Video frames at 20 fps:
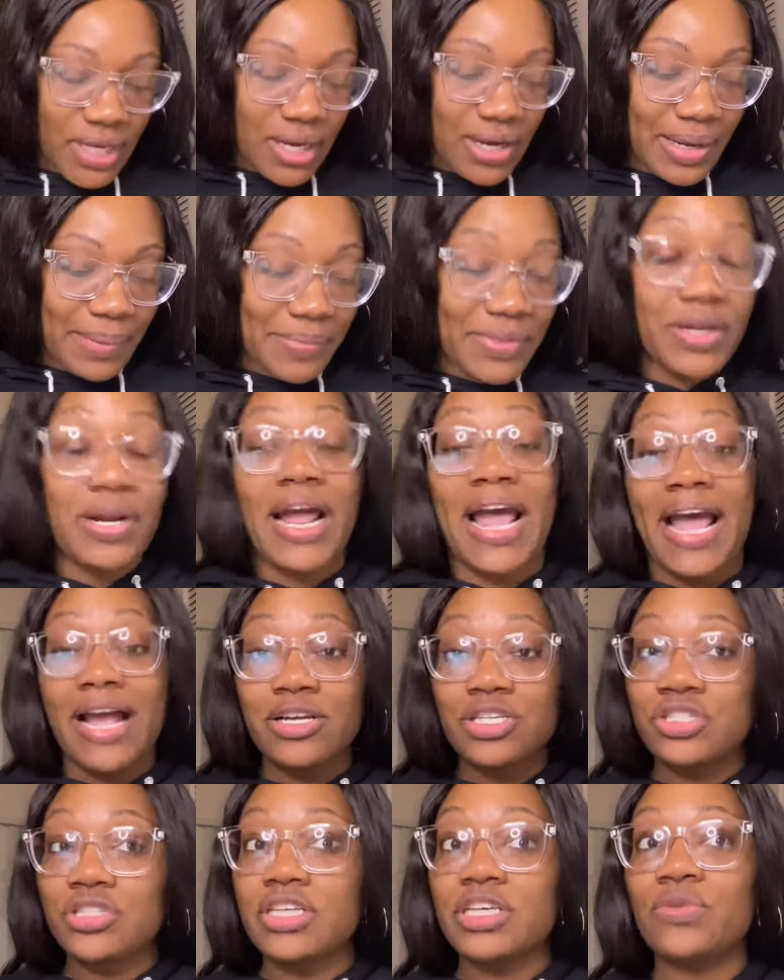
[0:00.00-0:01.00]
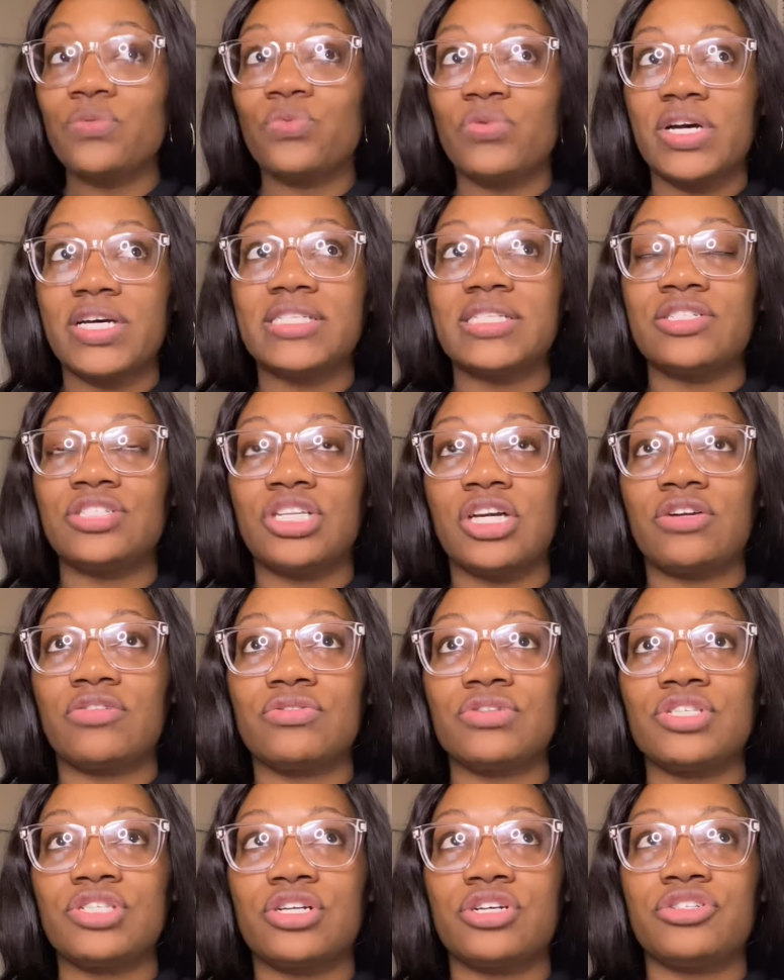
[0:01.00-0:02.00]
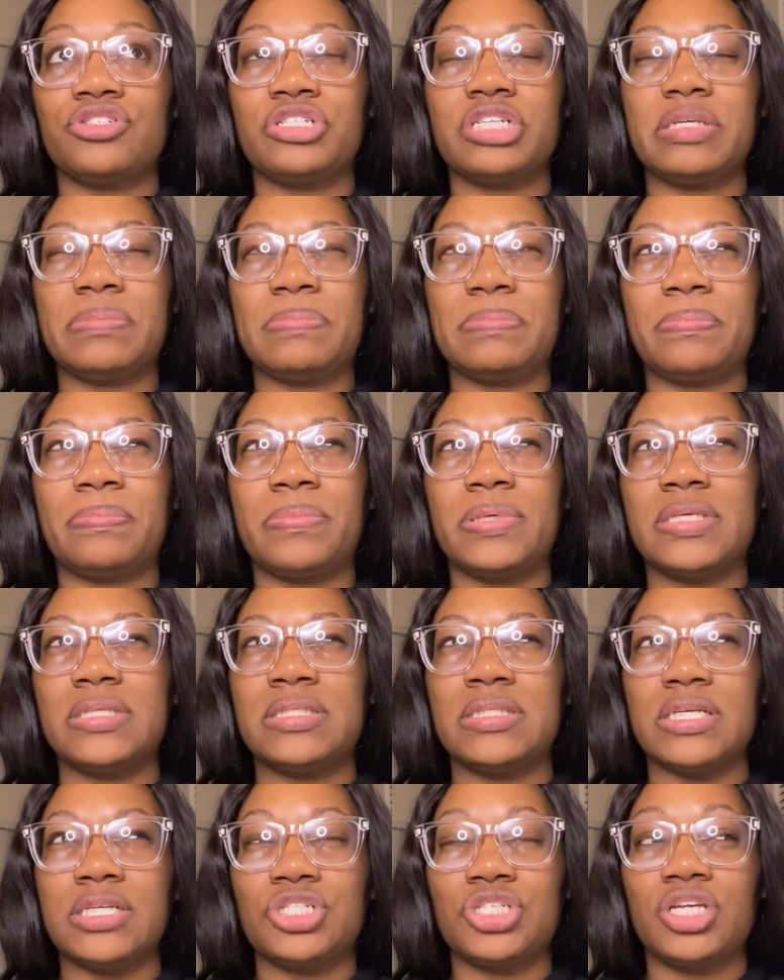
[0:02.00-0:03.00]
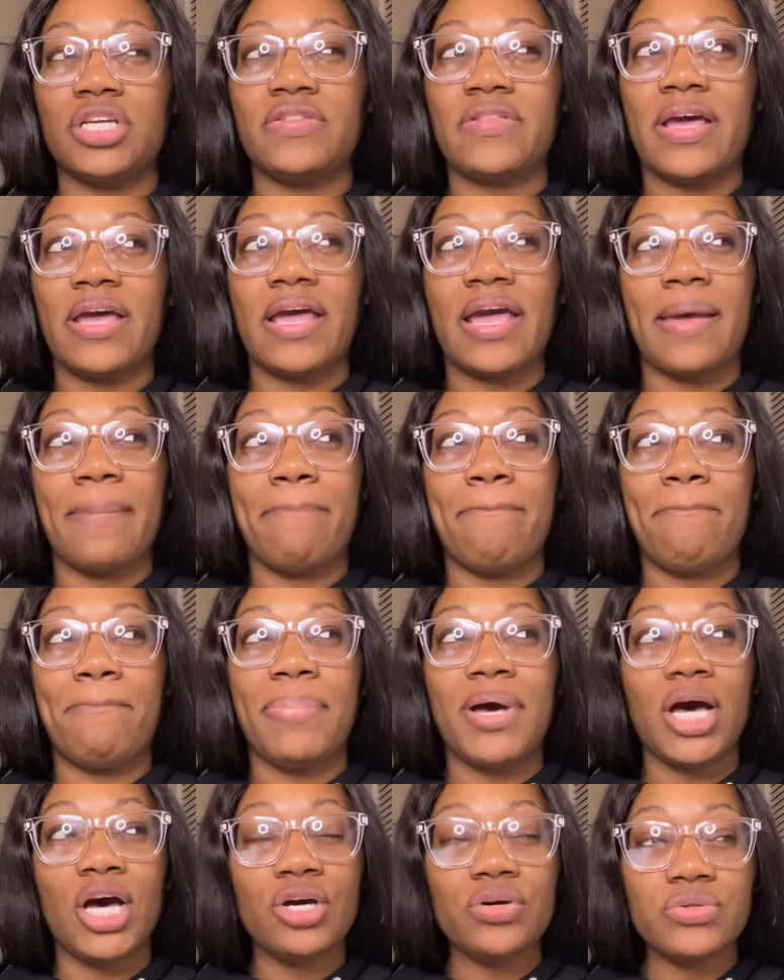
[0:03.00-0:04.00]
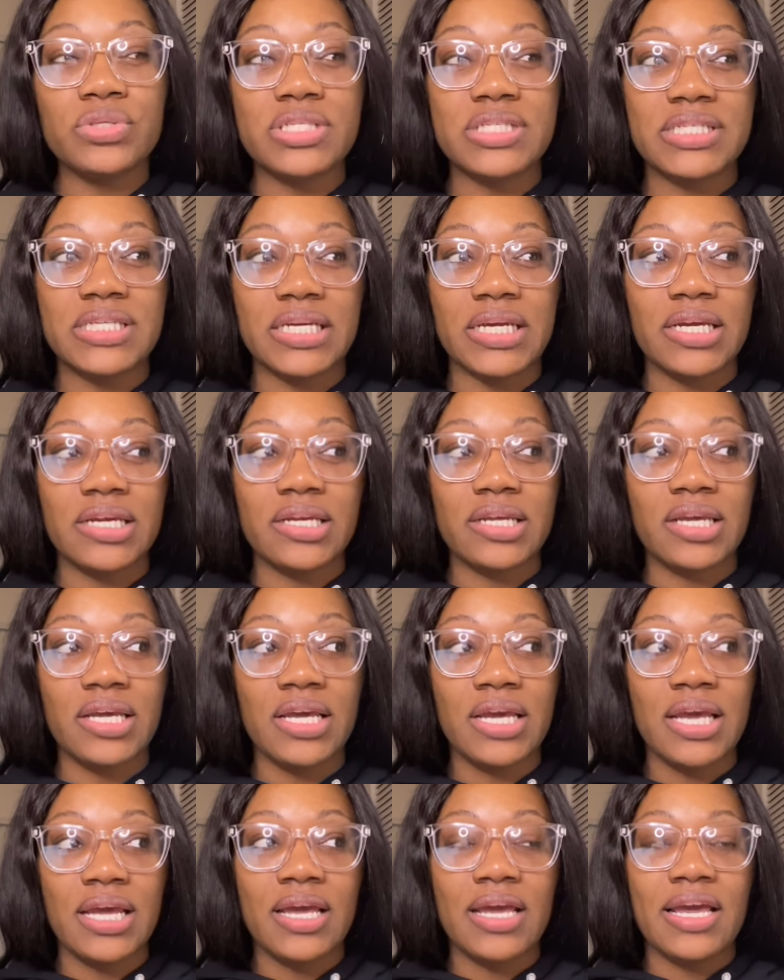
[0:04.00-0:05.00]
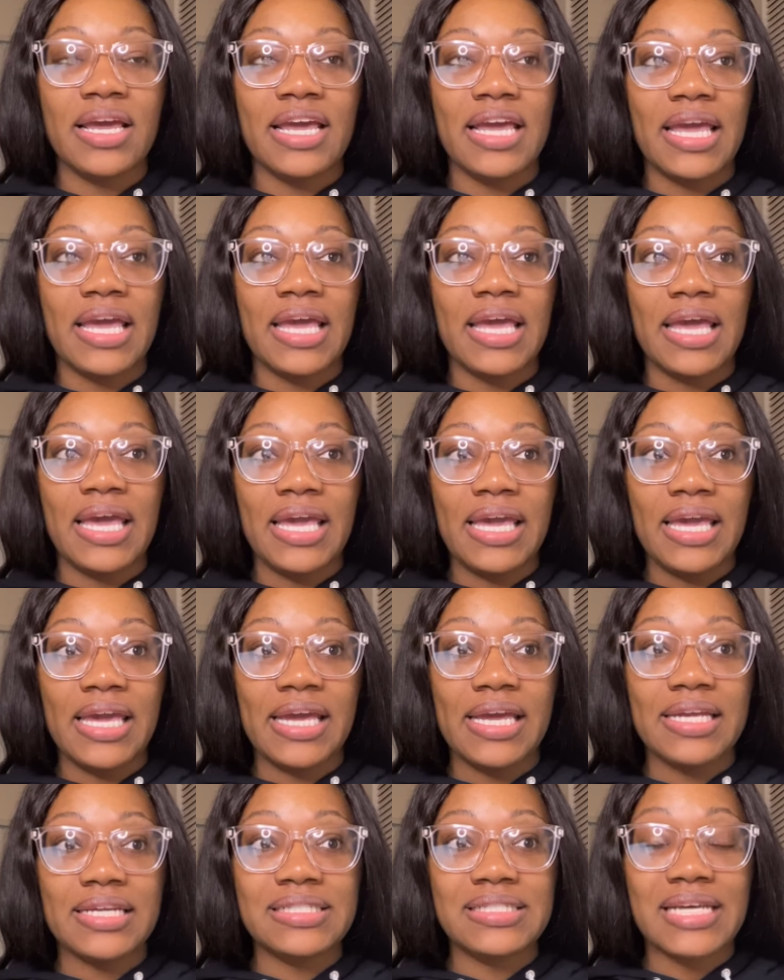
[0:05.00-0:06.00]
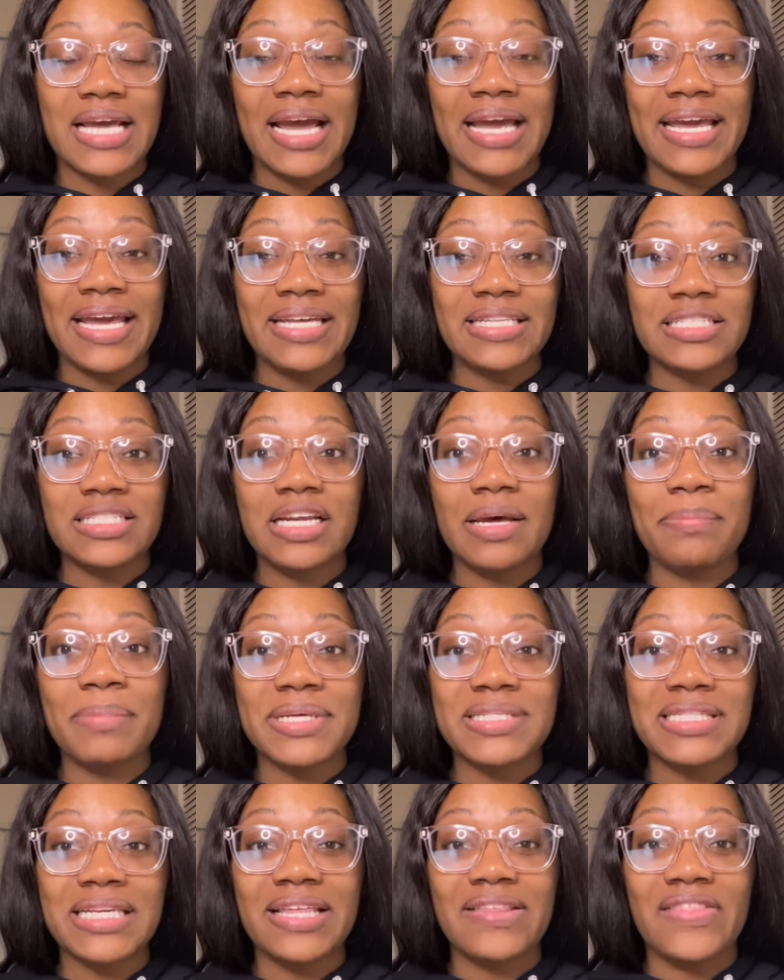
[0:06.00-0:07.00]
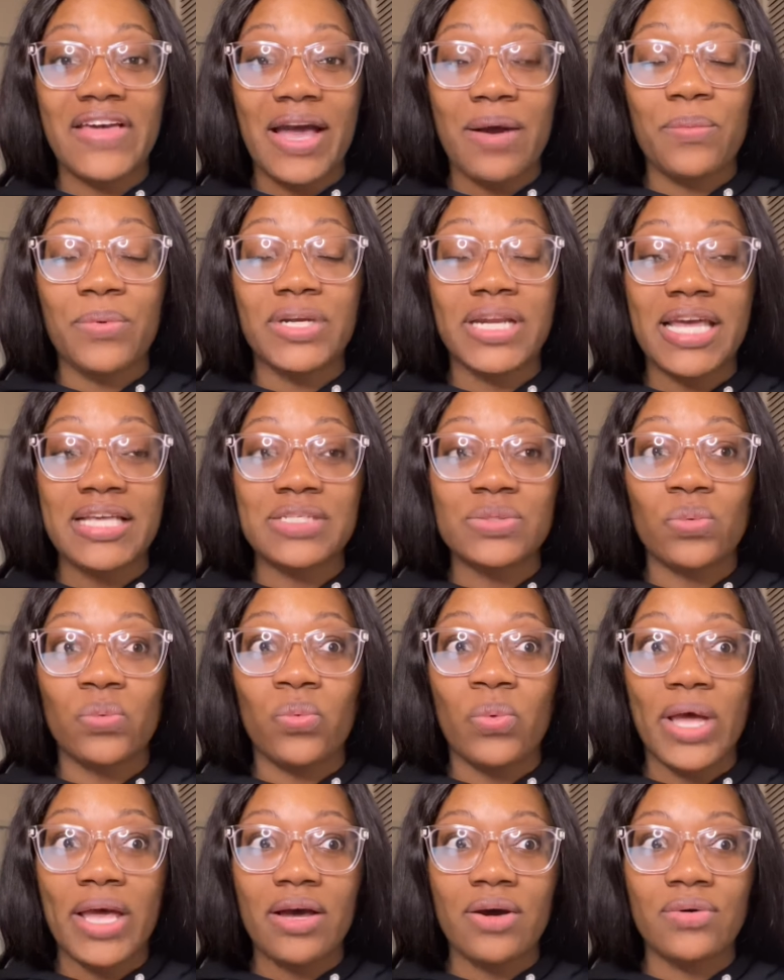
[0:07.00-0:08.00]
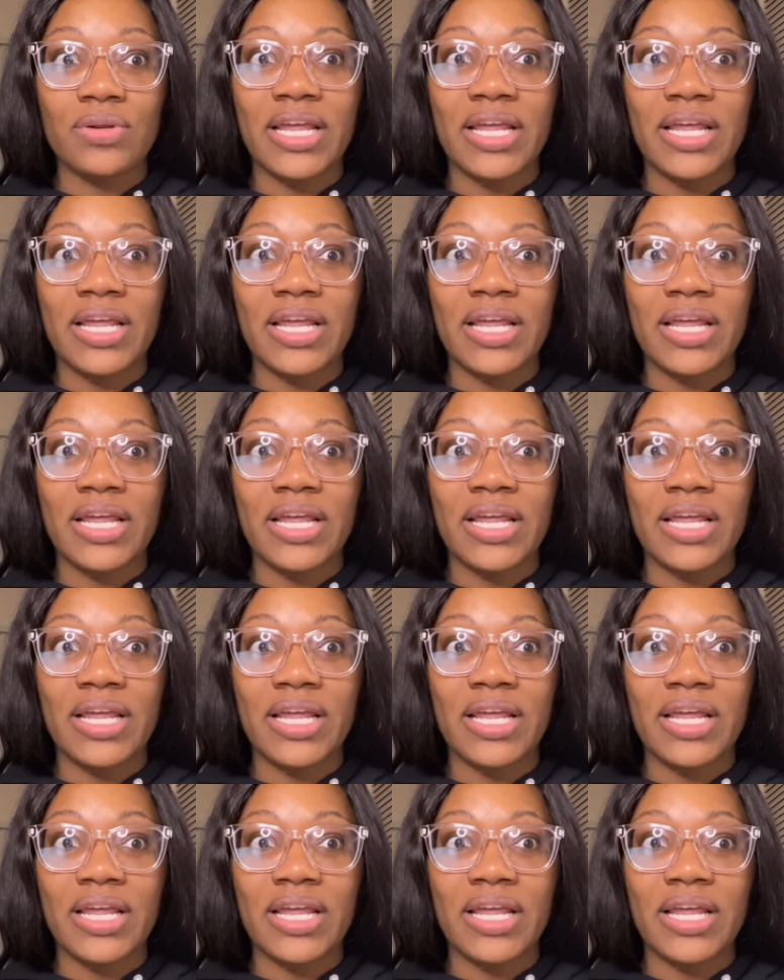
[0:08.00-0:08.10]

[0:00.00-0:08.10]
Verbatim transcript: Um, there actually was a general surgery position that had posted and I ended up missing that one as well.